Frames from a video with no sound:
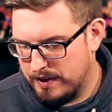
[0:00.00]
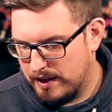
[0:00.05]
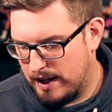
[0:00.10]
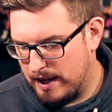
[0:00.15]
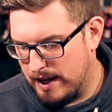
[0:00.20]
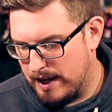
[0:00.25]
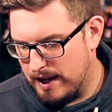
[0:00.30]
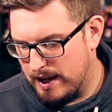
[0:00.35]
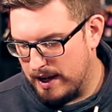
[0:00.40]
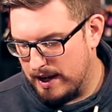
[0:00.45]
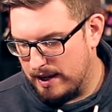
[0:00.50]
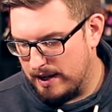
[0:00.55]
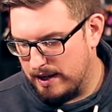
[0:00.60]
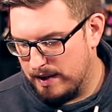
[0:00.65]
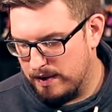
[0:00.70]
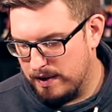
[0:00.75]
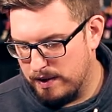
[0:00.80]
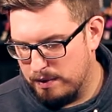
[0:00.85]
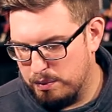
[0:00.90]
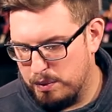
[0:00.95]
And
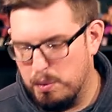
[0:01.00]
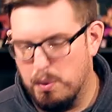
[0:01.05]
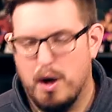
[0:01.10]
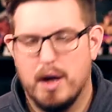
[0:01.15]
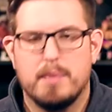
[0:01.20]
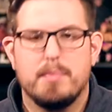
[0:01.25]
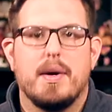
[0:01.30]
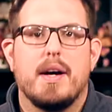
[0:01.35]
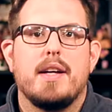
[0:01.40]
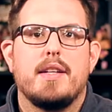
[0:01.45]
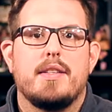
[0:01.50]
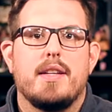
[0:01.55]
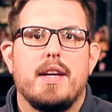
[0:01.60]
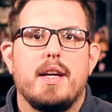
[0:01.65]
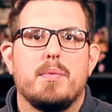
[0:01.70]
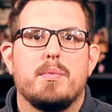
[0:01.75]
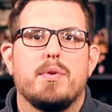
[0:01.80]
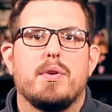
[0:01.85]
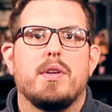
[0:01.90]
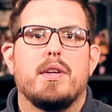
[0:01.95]
we walked by a
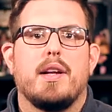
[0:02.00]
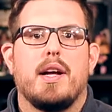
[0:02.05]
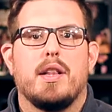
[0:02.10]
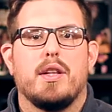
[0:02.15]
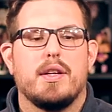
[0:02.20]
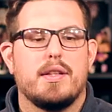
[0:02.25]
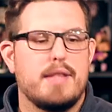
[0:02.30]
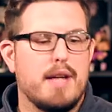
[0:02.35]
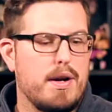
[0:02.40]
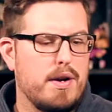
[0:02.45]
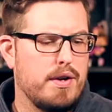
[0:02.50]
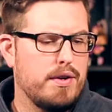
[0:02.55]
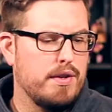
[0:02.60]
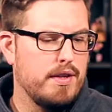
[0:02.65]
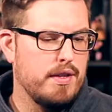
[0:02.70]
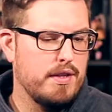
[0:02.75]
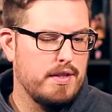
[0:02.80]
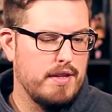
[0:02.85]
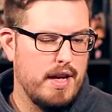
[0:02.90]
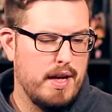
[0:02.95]
table and I looked out
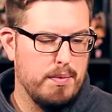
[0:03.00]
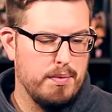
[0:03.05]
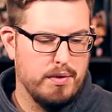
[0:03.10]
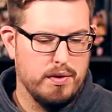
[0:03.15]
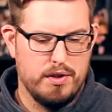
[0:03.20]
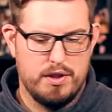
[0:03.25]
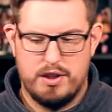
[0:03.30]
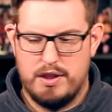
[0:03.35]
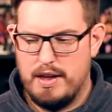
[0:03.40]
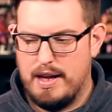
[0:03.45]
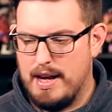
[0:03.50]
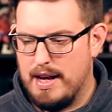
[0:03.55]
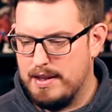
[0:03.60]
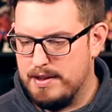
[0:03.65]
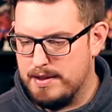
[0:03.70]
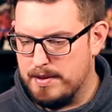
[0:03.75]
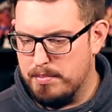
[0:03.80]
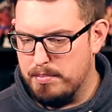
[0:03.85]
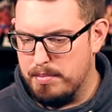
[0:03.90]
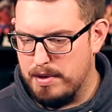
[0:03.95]
underneath the table and she had
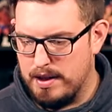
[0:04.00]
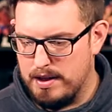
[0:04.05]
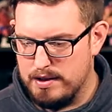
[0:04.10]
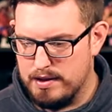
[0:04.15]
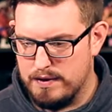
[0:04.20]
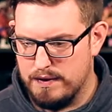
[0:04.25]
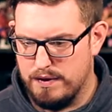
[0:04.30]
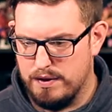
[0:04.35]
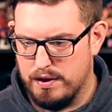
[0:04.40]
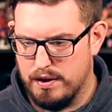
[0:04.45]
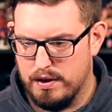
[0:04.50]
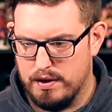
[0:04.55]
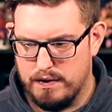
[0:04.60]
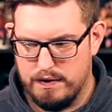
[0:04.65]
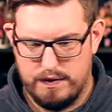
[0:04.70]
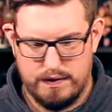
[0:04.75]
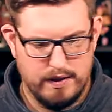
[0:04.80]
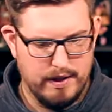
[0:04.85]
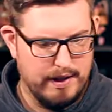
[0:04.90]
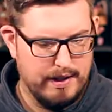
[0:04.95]
some bins full
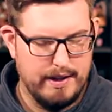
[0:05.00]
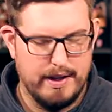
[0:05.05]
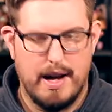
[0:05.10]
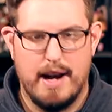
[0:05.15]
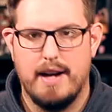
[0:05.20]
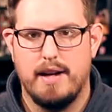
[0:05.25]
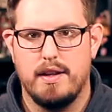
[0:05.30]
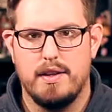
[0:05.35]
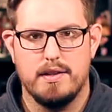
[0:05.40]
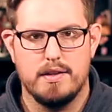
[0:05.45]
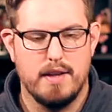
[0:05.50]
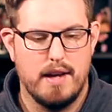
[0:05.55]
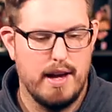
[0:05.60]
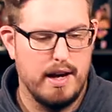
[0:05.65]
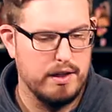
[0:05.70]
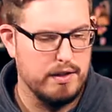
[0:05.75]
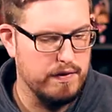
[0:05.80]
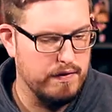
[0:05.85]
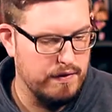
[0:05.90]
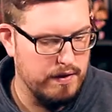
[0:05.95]
of like 90s
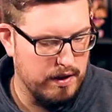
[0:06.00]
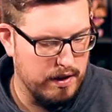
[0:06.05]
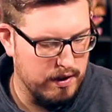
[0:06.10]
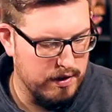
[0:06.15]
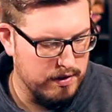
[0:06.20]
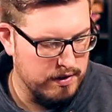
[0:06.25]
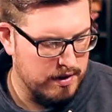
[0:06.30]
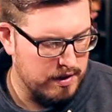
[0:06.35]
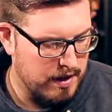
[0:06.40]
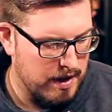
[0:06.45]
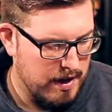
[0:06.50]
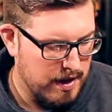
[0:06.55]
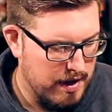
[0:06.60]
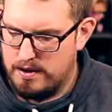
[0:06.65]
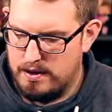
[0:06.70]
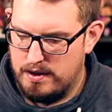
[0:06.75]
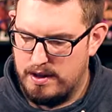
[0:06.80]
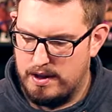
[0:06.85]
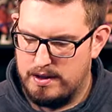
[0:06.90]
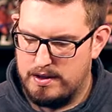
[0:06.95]
action figures.
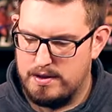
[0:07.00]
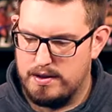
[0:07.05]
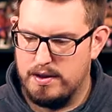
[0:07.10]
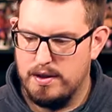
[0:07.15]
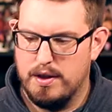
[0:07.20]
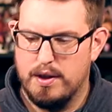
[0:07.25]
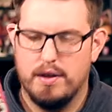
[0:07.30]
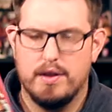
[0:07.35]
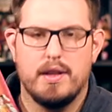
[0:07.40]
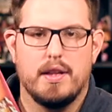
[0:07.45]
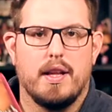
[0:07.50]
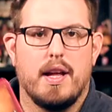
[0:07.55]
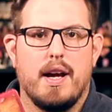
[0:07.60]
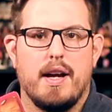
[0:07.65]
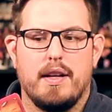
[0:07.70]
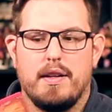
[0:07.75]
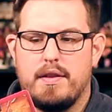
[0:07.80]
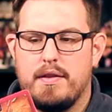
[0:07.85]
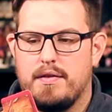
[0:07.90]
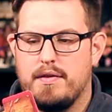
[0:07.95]
It's the Hook
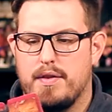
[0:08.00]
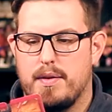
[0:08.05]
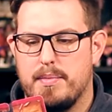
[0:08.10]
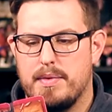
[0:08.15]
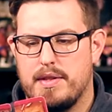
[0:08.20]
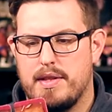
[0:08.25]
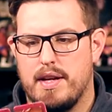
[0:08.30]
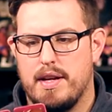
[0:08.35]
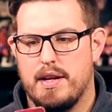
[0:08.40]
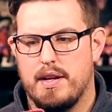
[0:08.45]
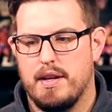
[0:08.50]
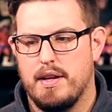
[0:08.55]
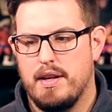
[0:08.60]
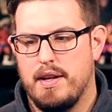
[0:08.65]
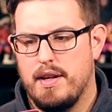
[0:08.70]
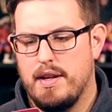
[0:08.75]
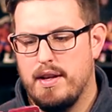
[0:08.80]
line from Mattel.